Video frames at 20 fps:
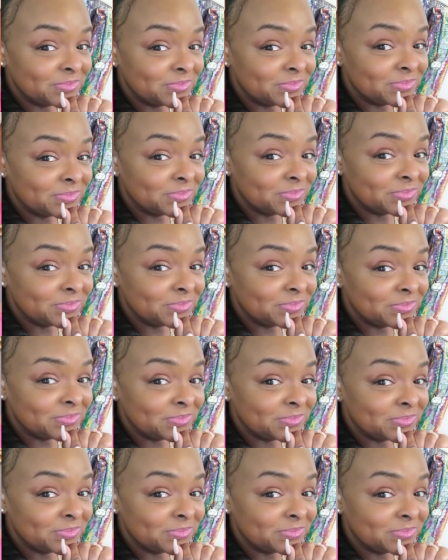and I'm
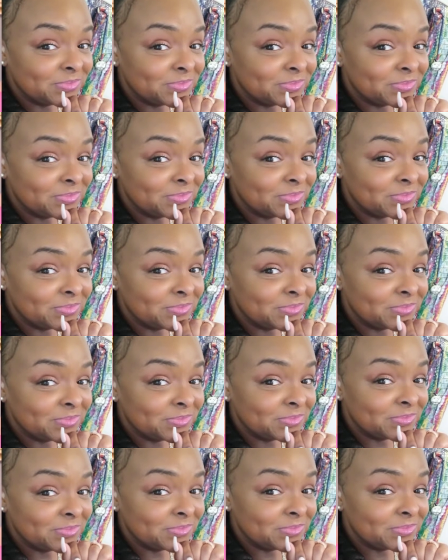sick of having to wake up and do
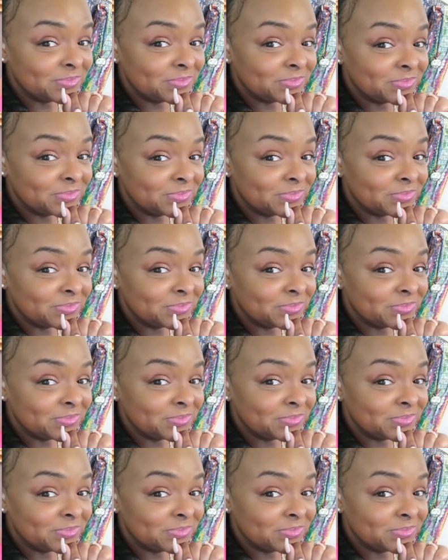my hair.